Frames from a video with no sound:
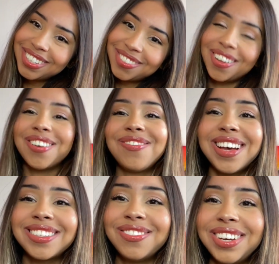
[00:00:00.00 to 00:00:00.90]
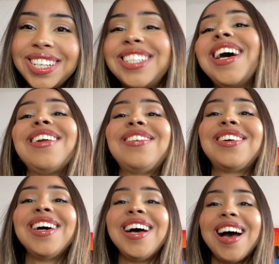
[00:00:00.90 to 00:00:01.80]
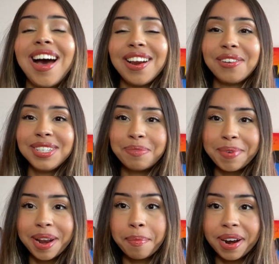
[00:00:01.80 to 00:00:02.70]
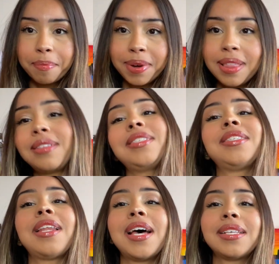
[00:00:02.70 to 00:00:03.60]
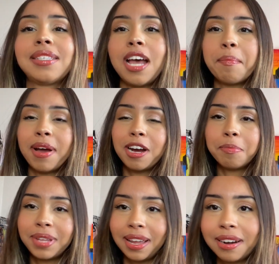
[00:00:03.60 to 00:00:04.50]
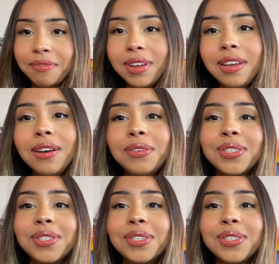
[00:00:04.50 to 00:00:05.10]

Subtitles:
guys, welcome back to my channel. I know it's been about a month since the last time I updated a video,